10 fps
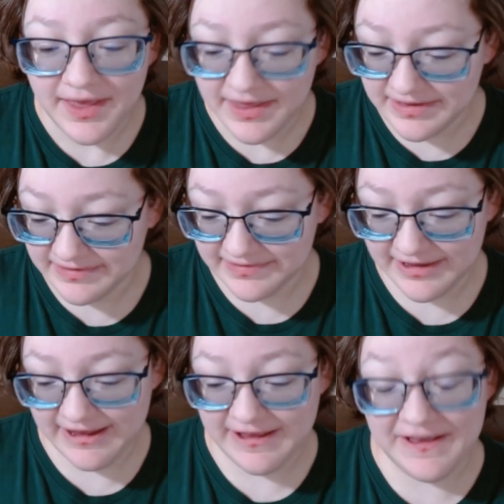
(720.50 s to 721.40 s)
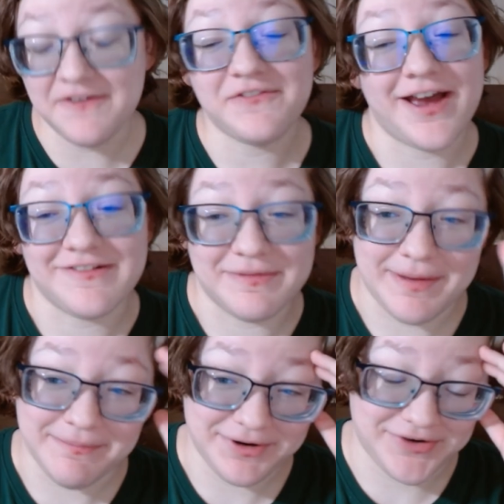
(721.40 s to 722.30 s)
is, if I
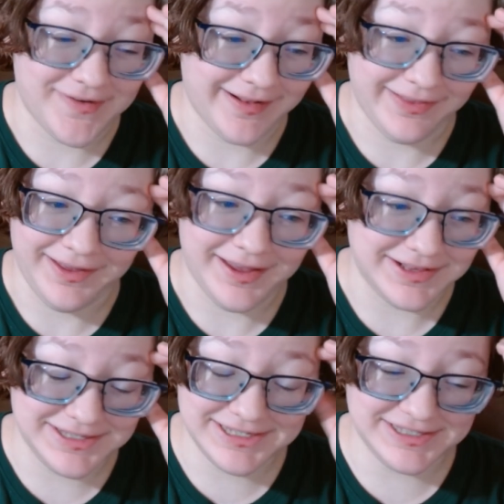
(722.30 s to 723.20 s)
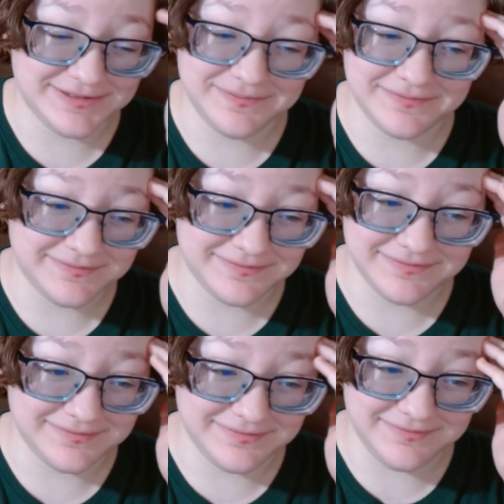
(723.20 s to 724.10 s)
remember correctly,
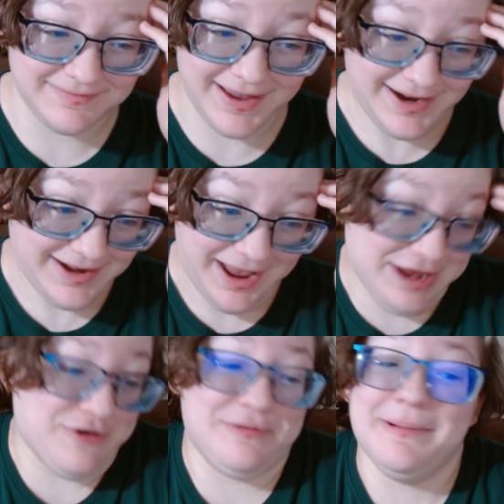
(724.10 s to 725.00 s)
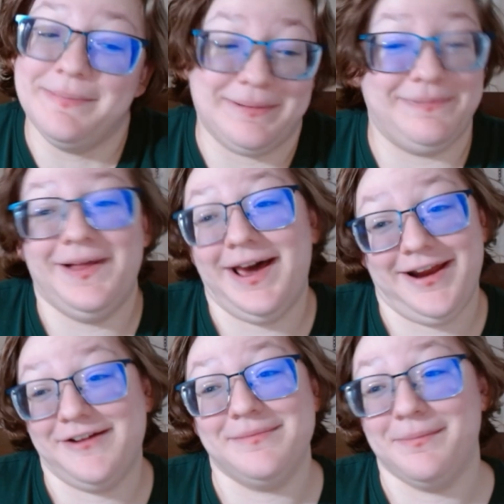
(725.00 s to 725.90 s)
I don't remember the plot,
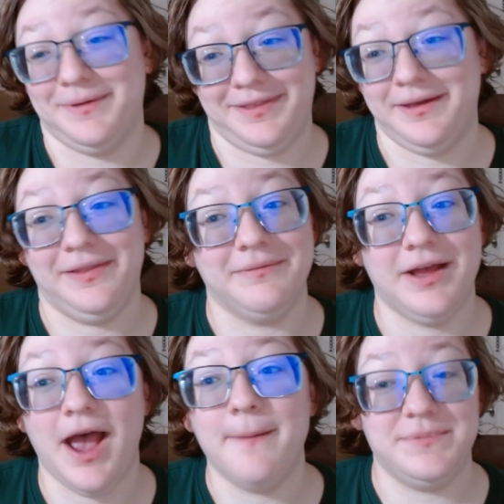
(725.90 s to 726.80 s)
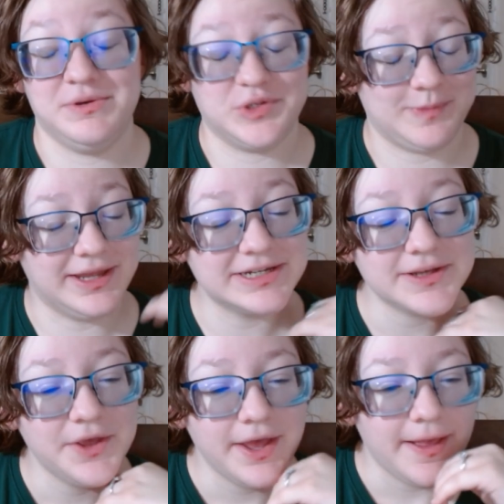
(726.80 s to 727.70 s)
I remember the amusement.
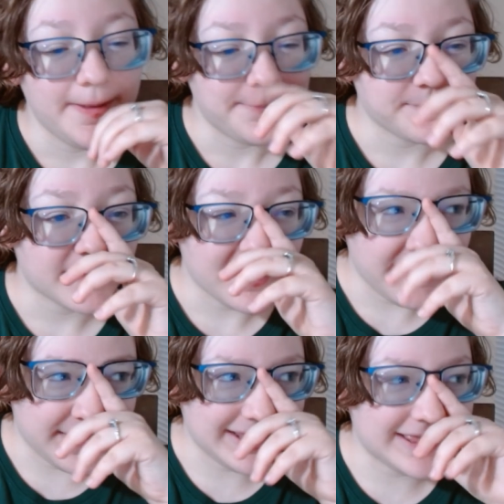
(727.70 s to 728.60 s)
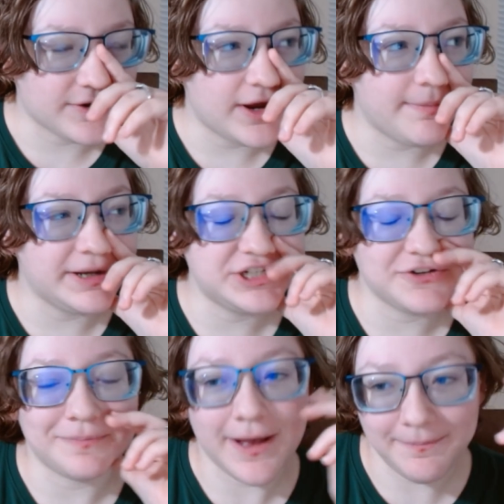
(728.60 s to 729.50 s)
That there are a bunch
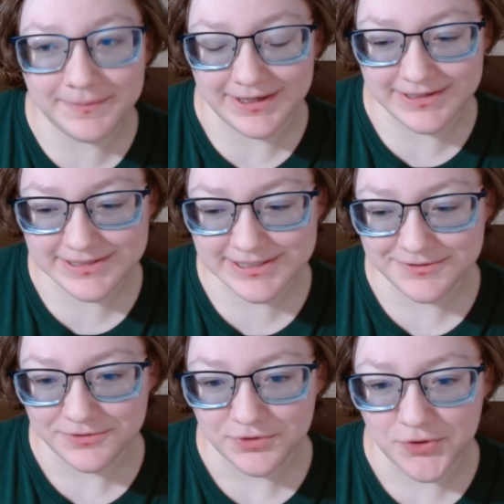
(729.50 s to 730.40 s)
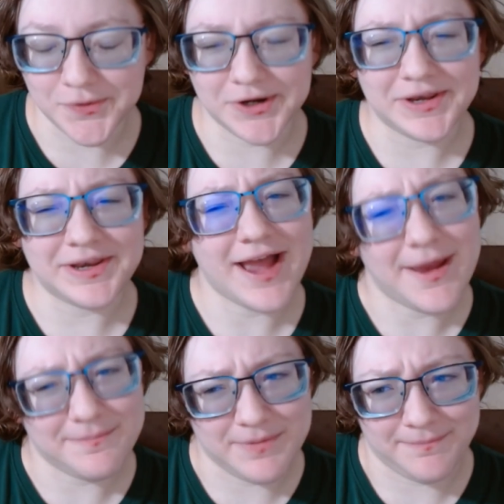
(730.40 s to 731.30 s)
of puppies who are
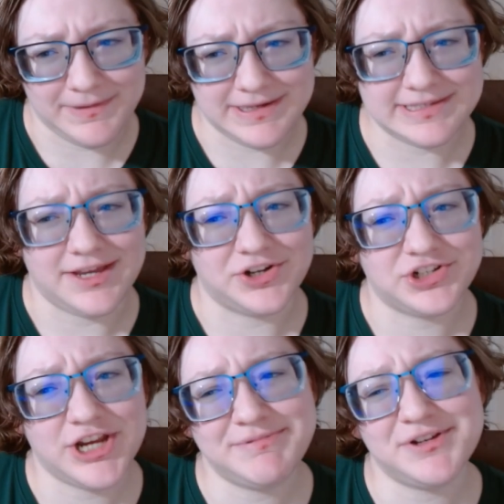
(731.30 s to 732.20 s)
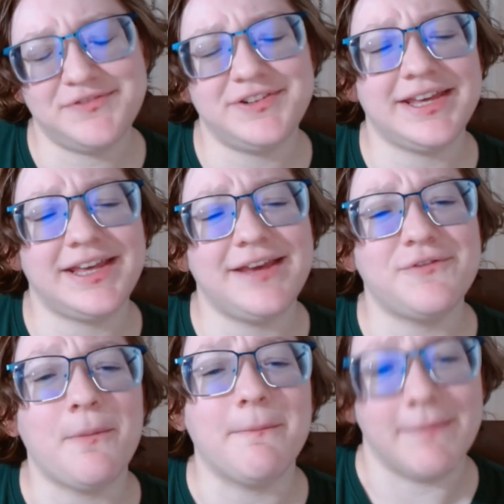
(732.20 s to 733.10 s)
not puppies. They are shape-shifting
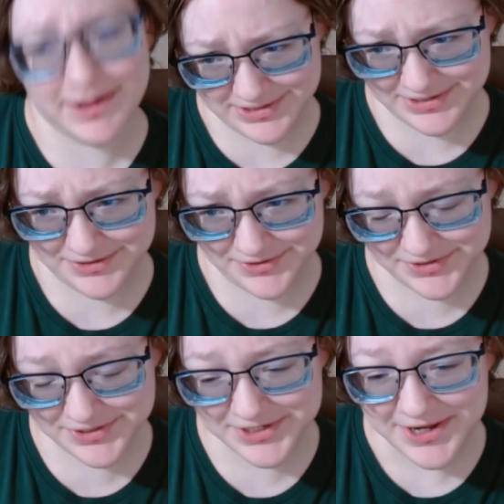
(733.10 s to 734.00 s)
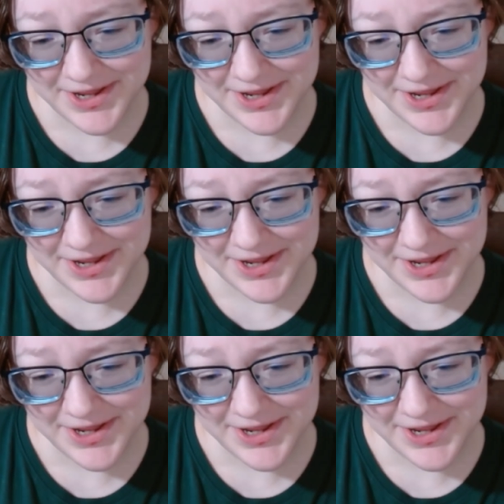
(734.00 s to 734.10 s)
evil monsters.